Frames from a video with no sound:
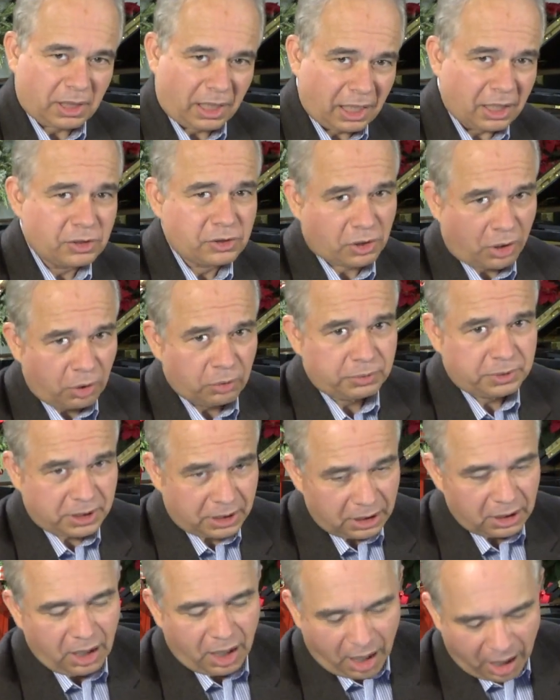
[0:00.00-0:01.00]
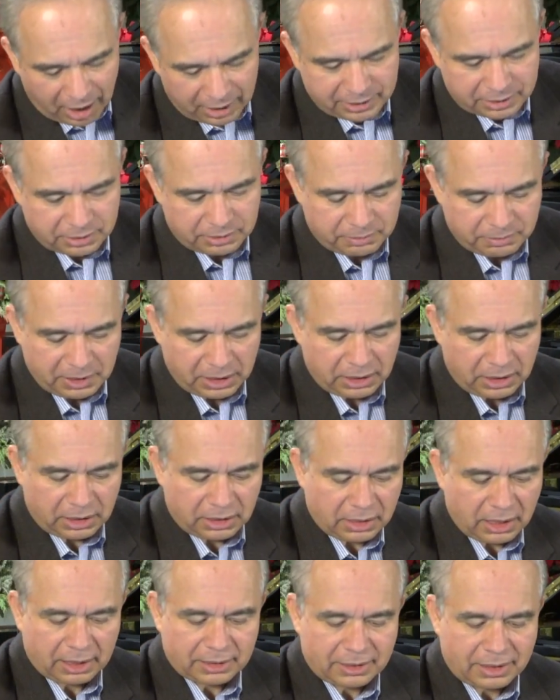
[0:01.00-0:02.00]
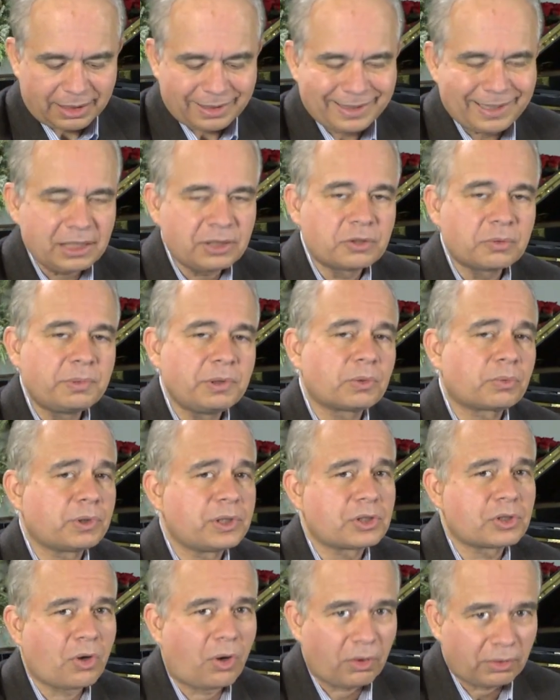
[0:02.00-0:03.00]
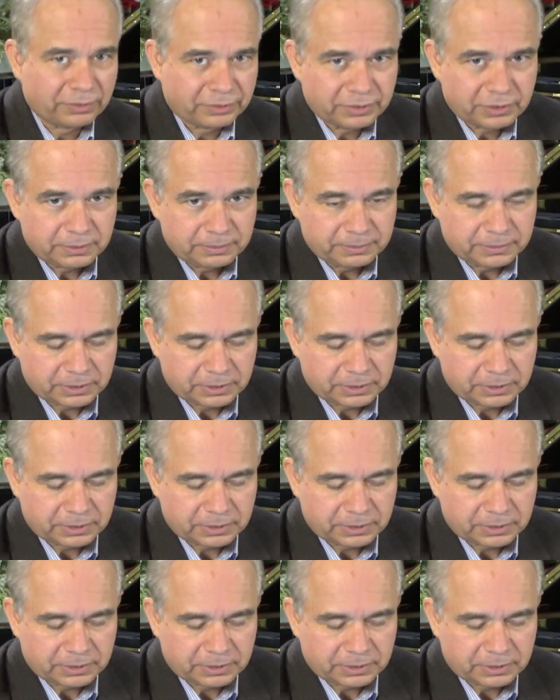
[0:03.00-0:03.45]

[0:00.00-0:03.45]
H-O-T, hot, meaning that they need to be resolved.